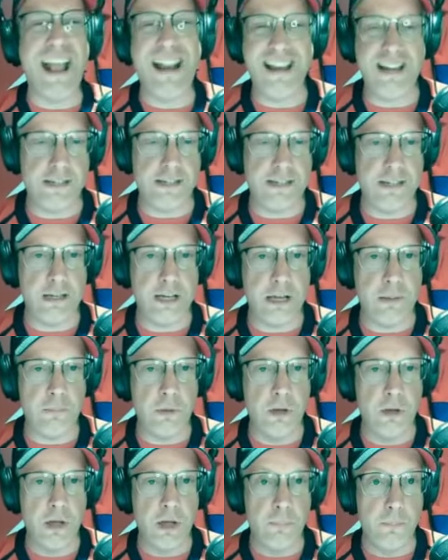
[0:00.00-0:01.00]
Any
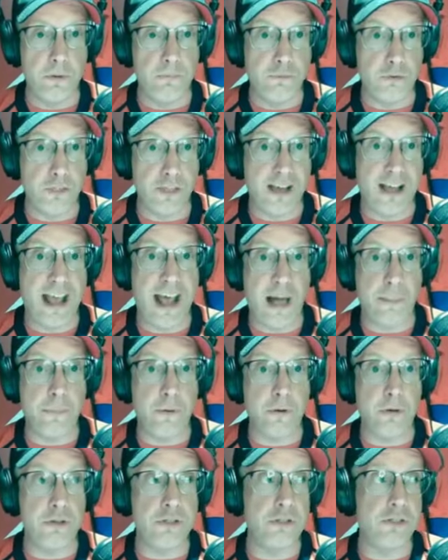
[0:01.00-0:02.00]
team, but for the
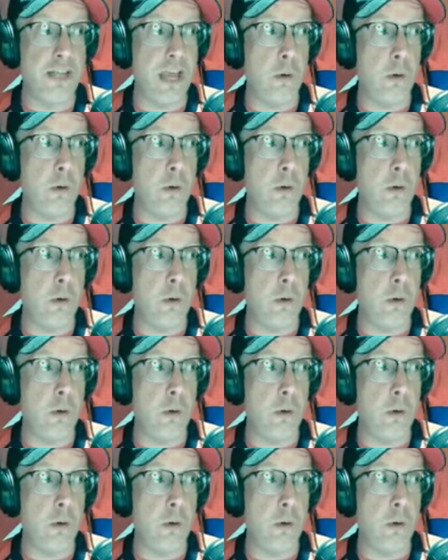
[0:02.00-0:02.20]
Capitals,